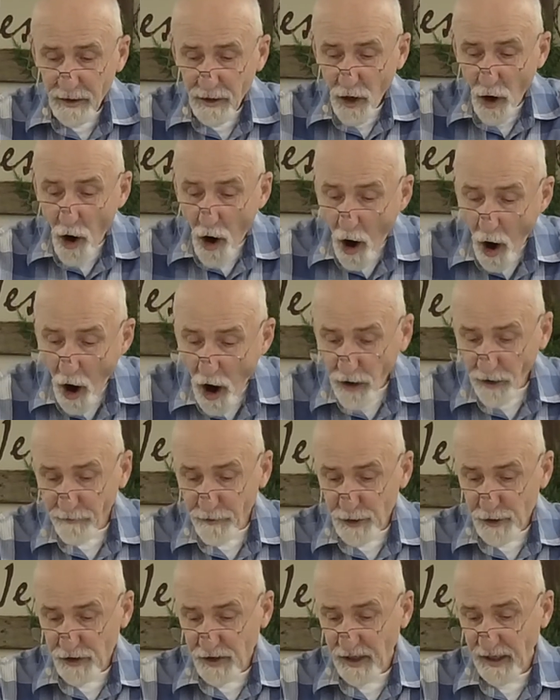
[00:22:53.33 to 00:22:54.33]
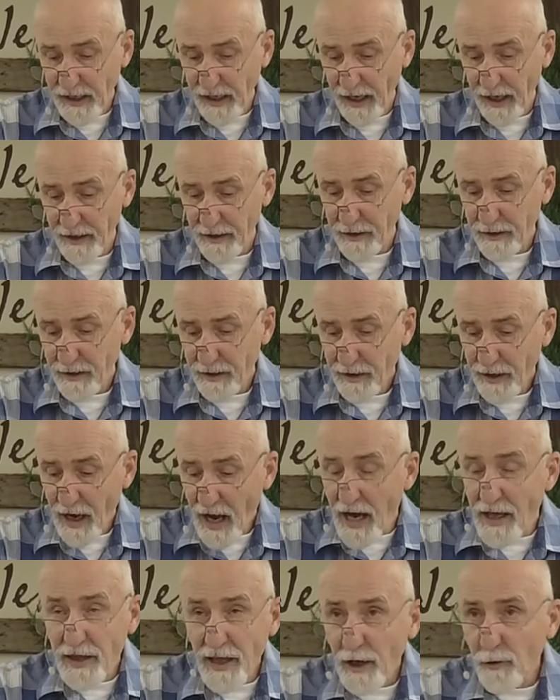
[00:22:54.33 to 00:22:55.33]
a harvest again.
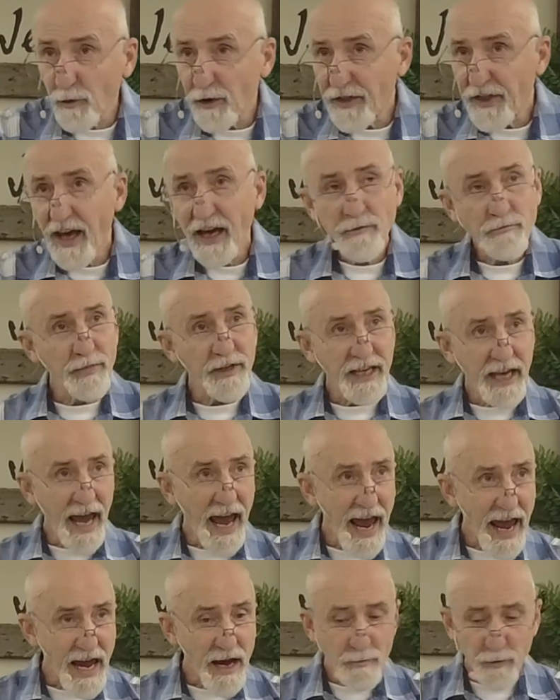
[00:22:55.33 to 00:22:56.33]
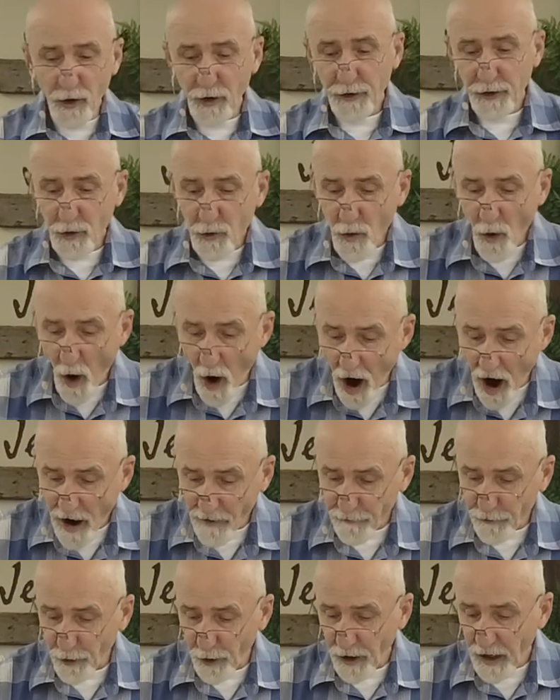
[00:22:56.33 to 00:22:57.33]
And they would then be able to
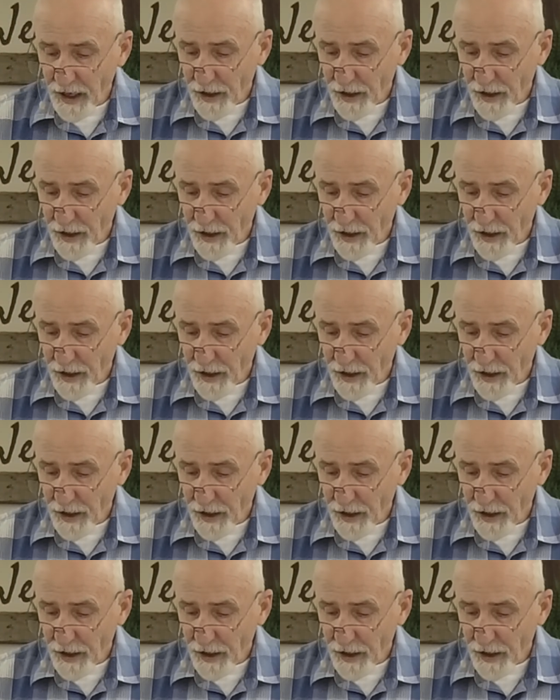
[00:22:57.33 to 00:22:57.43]
offer